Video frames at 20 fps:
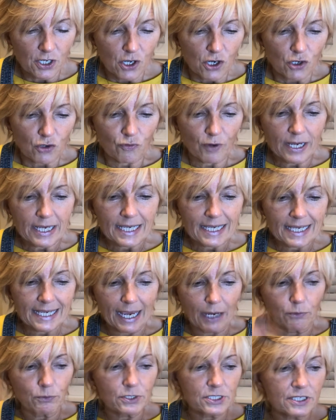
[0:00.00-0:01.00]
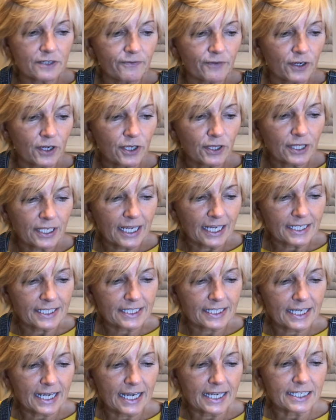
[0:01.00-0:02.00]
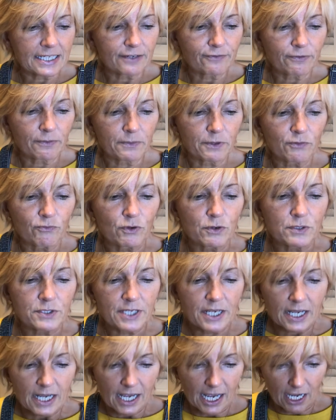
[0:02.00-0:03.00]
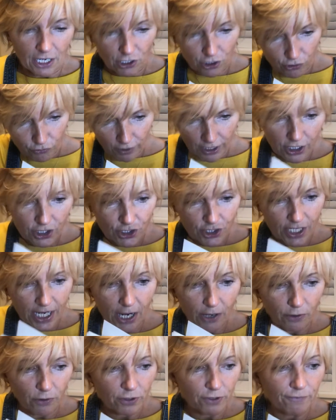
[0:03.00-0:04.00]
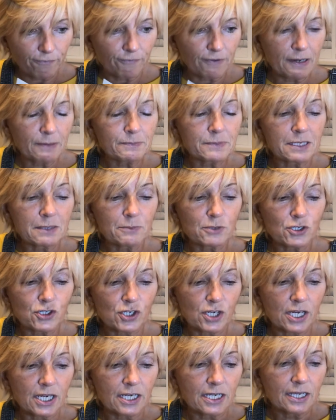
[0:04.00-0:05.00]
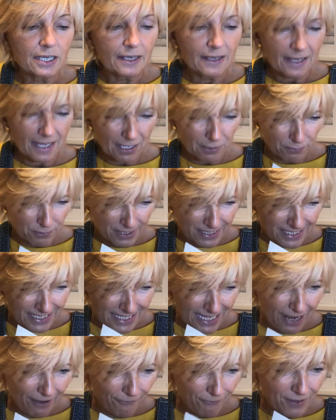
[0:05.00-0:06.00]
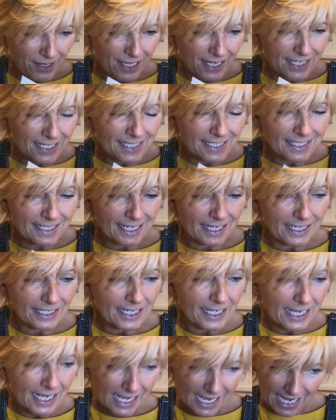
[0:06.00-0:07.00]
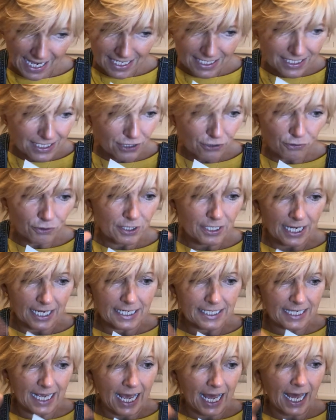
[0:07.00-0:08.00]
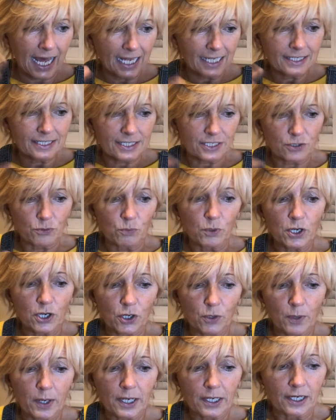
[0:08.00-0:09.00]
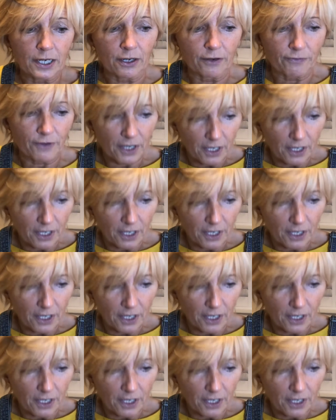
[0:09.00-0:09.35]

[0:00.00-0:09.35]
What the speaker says: Great gouts of earth cascaded from the roots and crashed down on the flimsy machine. It was deafening inside. Andy couldn't get his hands to work quickly enough.